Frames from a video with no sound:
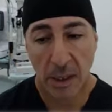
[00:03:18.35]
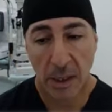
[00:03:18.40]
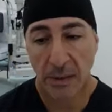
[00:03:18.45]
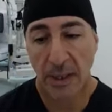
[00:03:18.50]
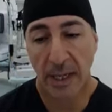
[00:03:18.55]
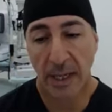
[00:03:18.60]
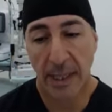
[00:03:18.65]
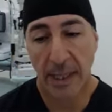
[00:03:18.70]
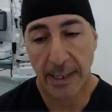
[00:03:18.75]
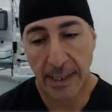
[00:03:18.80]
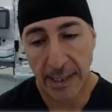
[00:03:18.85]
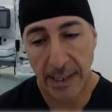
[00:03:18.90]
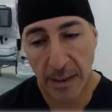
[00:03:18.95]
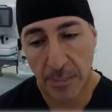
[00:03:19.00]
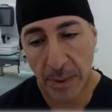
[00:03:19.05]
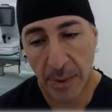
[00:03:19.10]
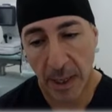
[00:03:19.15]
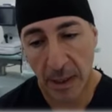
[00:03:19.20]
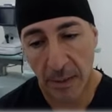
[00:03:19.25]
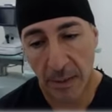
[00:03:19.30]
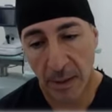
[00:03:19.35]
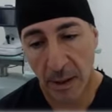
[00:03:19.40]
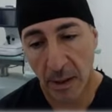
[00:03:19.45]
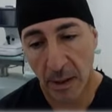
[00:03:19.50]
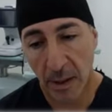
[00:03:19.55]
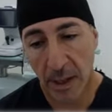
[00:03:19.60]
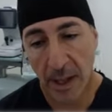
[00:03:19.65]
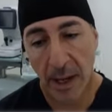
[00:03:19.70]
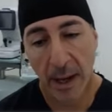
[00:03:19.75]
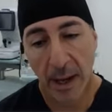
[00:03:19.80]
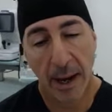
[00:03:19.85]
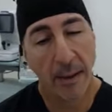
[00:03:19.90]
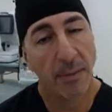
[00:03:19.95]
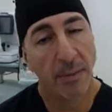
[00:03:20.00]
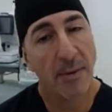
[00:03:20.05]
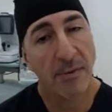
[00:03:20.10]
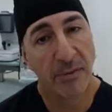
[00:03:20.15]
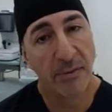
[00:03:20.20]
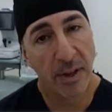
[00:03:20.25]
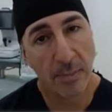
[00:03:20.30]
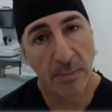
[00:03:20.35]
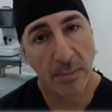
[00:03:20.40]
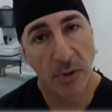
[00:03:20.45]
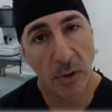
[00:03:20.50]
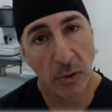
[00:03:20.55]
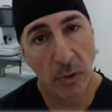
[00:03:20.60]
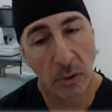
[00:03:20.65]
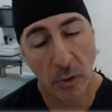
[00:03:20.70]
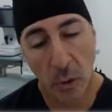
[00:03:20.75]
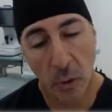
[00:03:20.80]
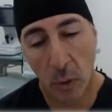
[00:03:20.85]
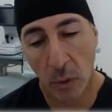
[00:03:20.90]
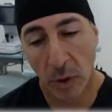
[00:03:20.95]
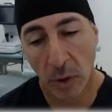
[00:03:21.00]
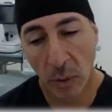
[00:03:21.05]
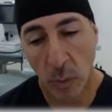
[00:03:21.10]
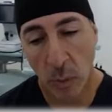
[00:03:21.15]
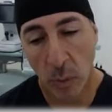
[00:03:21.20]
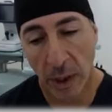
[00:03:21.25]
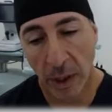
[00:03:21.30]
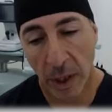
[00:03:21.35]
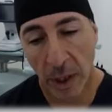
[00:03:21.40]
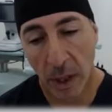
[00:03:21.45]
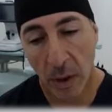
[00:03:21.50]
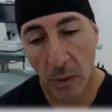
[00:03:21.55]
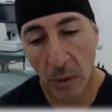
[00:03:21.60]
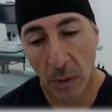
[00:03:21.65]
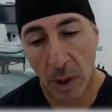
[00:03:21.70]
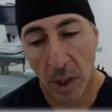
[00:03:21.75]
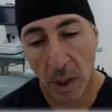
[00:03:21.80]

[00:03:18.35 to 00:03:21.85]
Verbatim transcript: the clear part of the eye, and the stem cells all in one go.